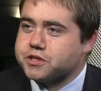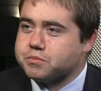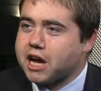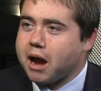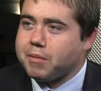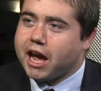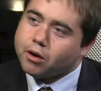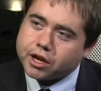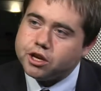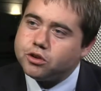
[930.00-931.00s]
for some time
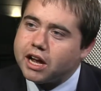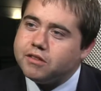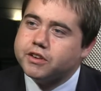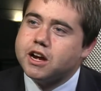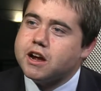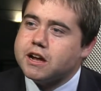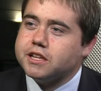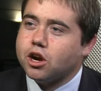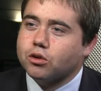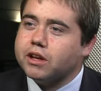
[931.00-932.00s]
now. Can you kind
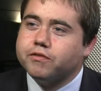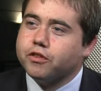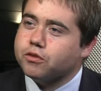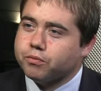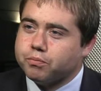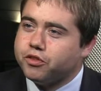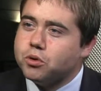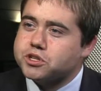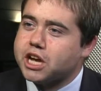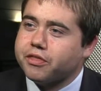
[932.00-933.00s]
of, give for
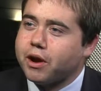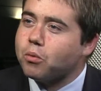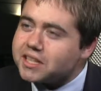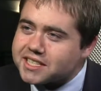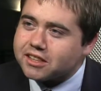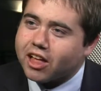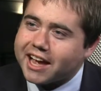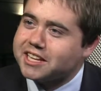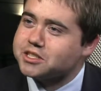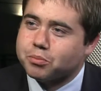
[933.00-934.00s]
viewers out there, what is he
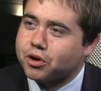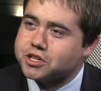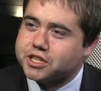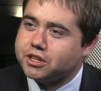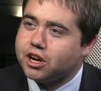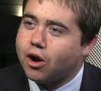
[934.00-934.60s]
like as a person?